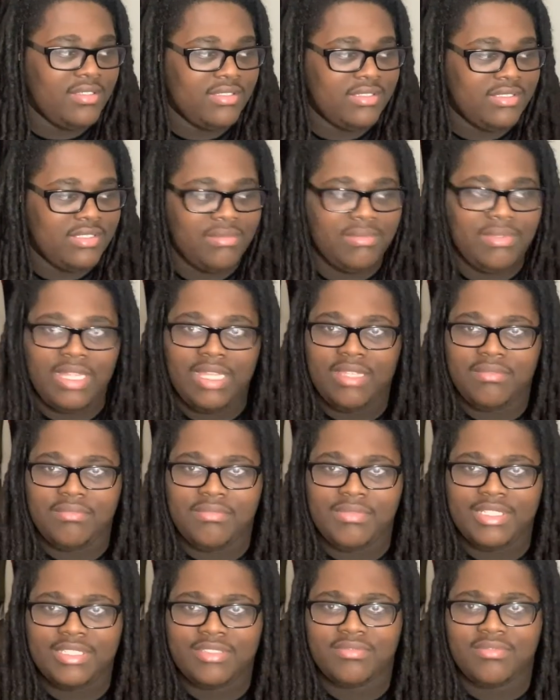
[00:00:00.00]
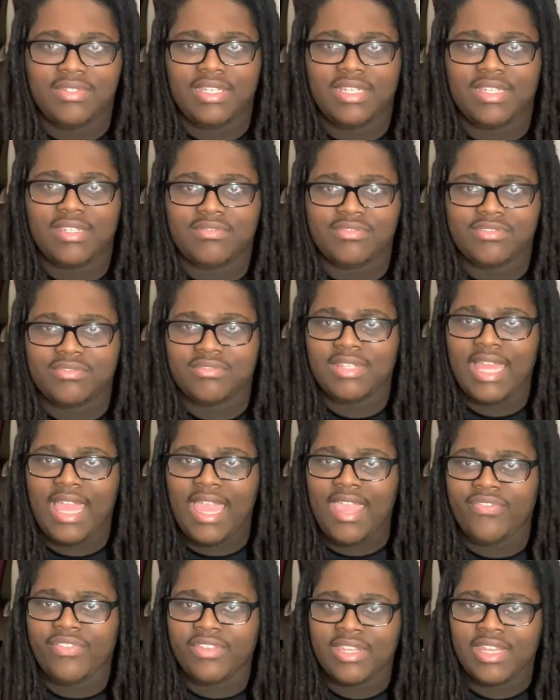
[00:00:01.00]
So I'm like, bitch, what? You
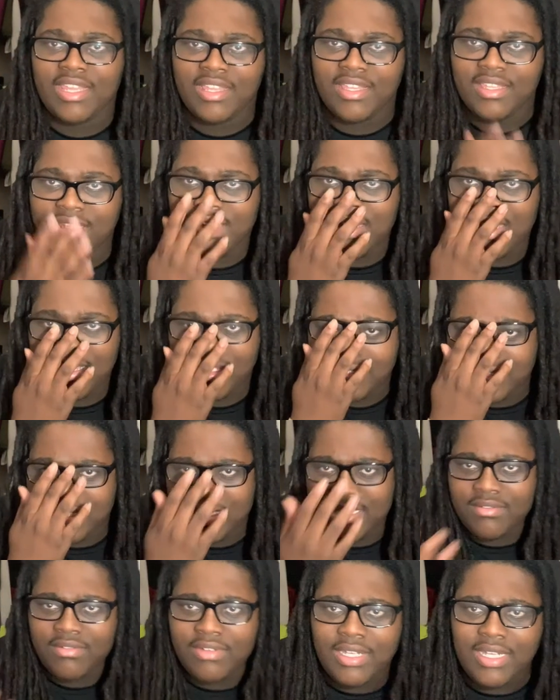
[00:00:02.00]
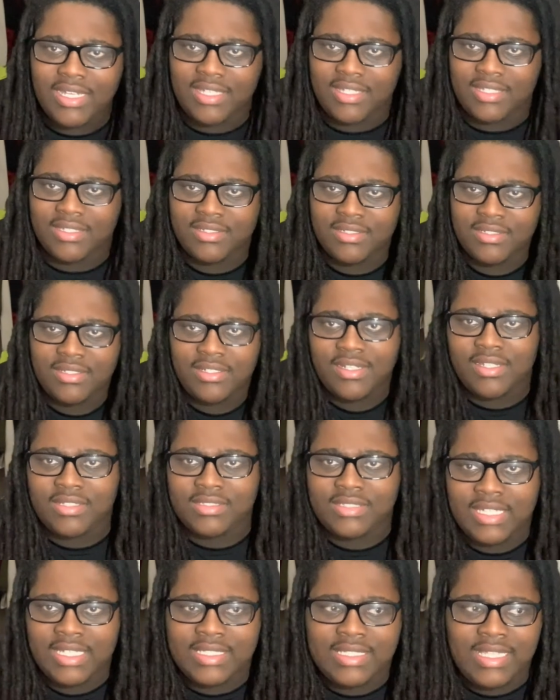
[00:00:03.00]
laughing at? You know what I'm saying? What? You know what I'm
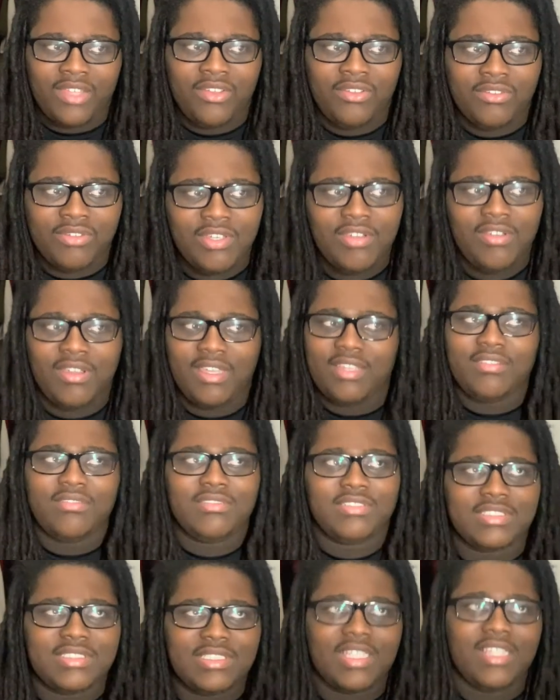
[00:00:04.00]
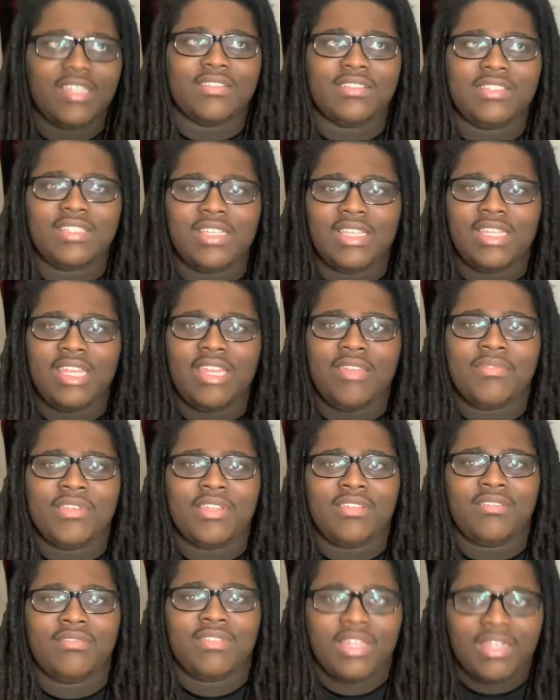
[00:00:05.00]
saying? That's how you do it. You just stick your tongue, get it,
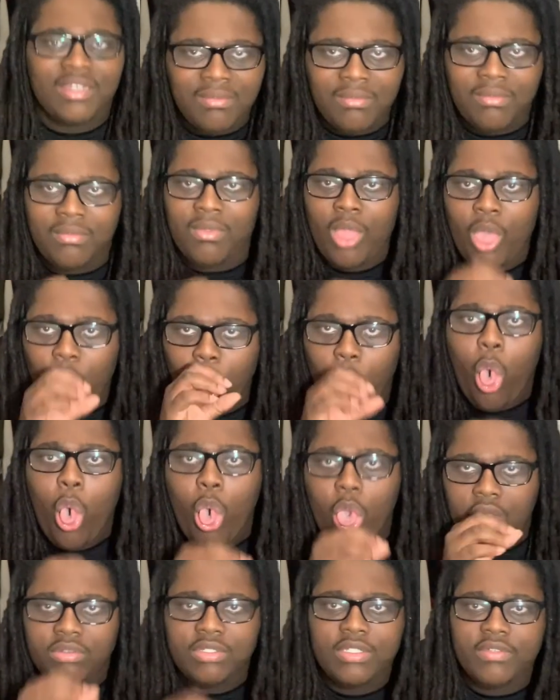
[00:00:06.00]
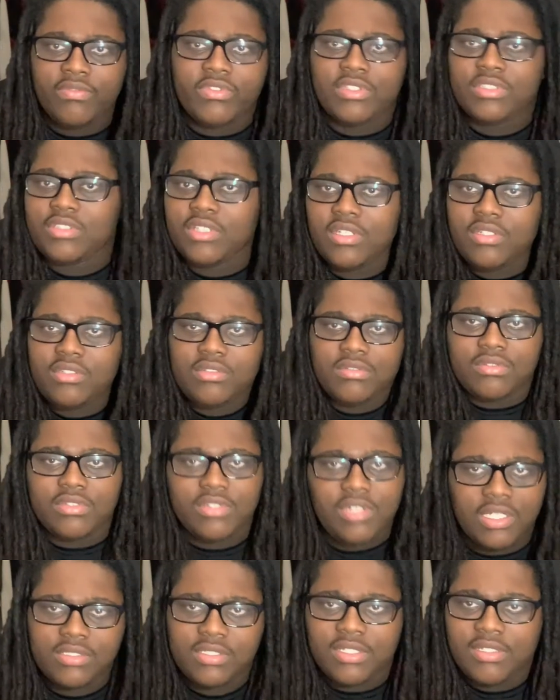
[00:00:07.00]
you got them, and you fuck the hoes, you
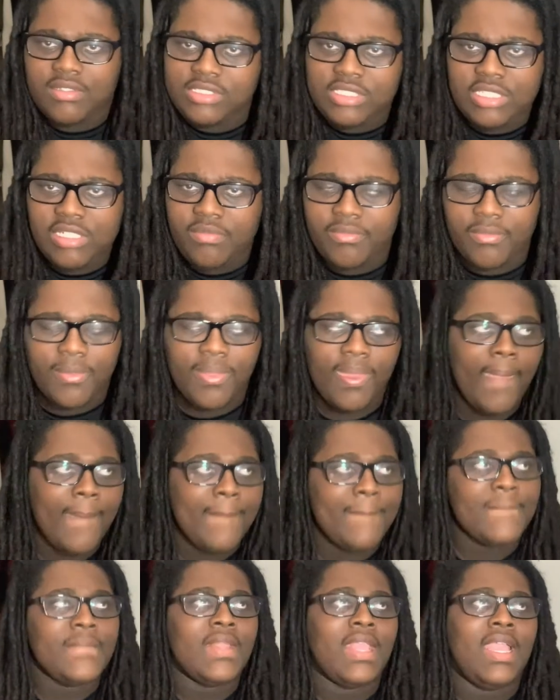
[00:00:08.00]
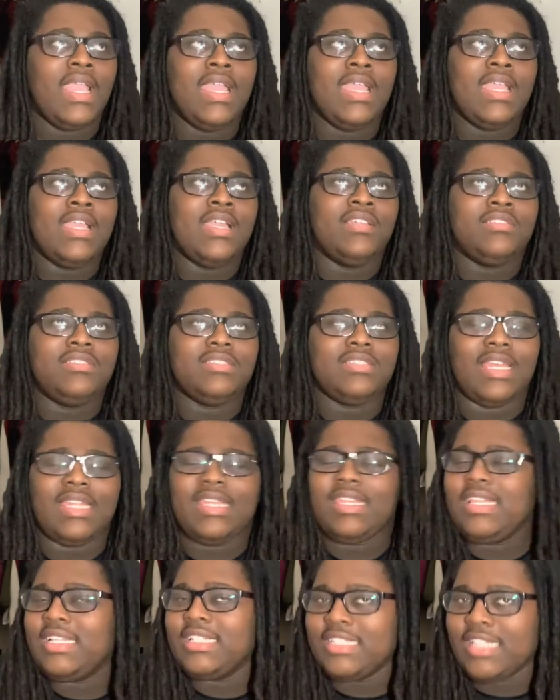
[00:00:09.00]
know what I'm saying? She's like,
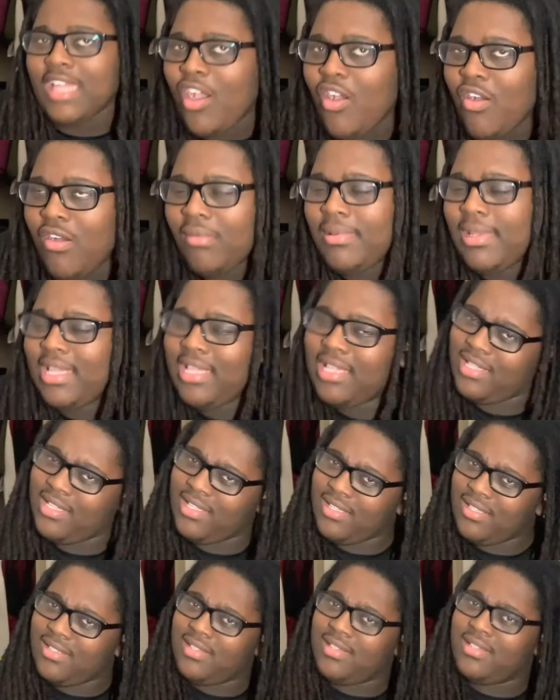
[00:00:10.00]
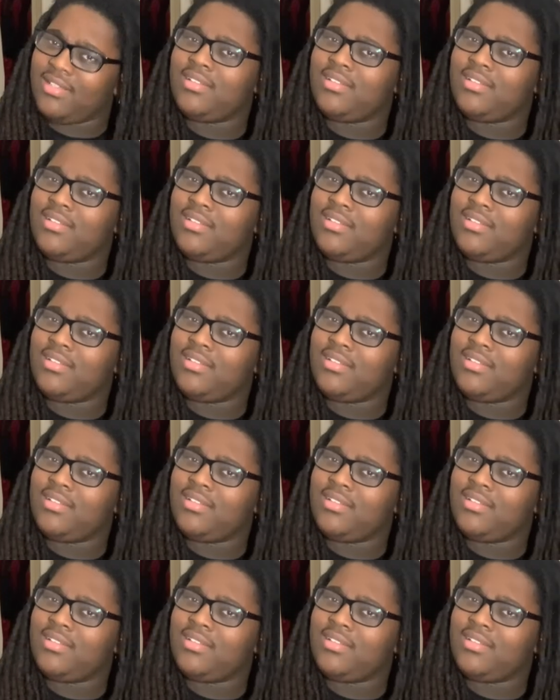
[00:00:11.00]
nigga, no. I'm like, huh?